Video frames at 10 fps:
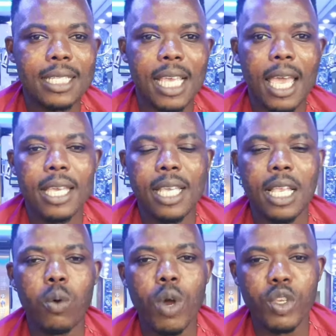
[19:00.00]
se
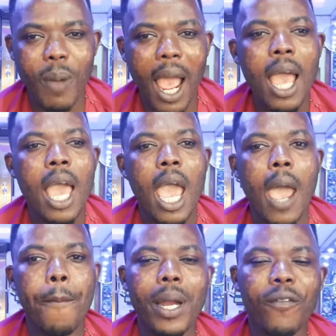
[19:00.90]
yenya ho adwuma
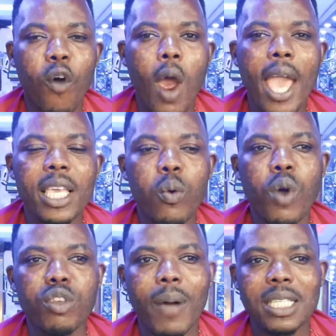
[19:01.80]
en panimfo e ye ho
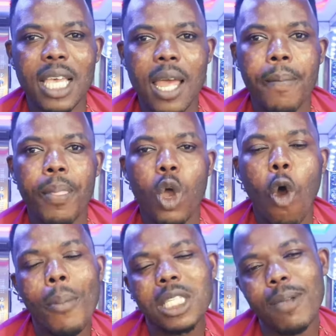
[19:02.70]
adwuma se
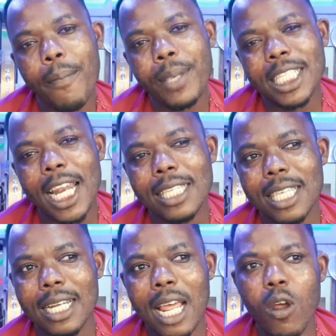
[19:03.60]
on betimi meet the
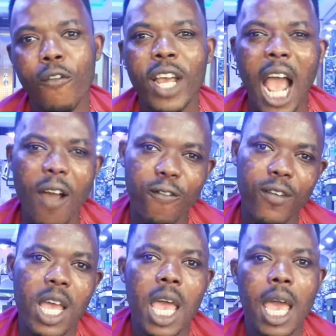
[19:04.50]
standard of calf
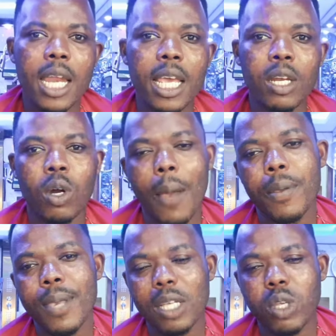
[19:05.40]
en you know na
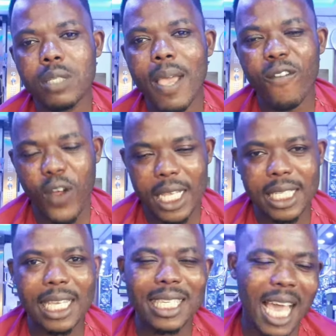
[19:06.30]
bibia so time fine
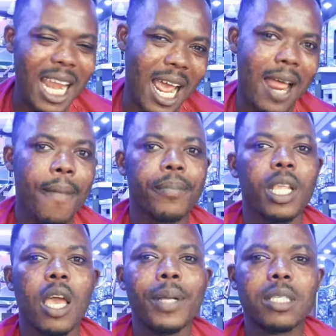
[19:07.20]
se Ghana
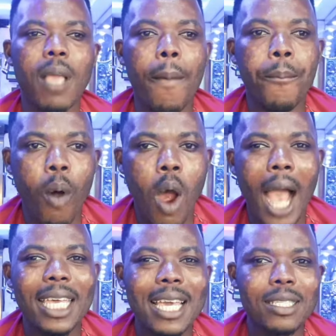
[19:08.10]
e betimi abo
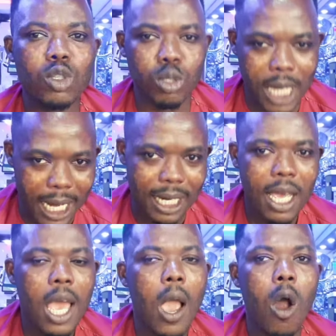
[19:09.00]
against Sudan
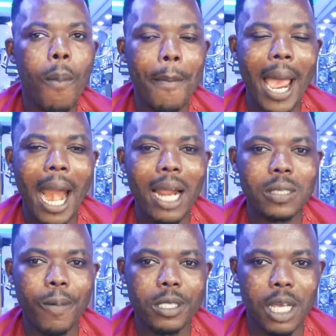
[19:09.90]
e obaba ya
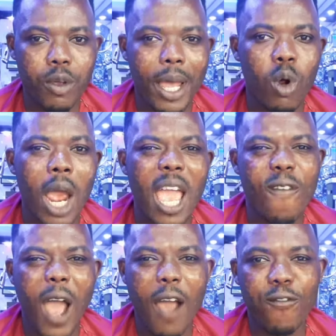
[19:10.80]
sports stadium en no e
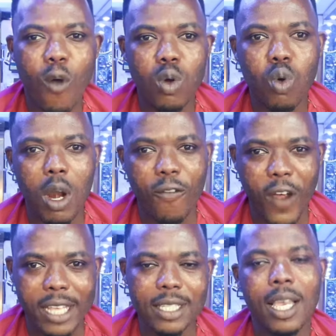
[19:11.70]
AFCON qualifies